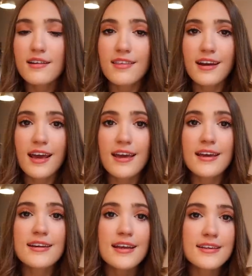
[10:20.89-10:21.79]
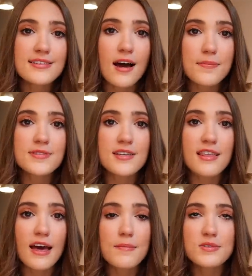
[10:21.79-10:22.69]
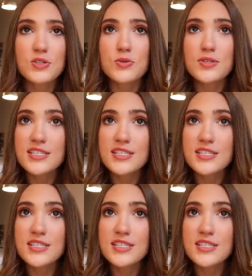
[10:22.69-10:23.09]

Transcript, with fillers: of the day it is up to them to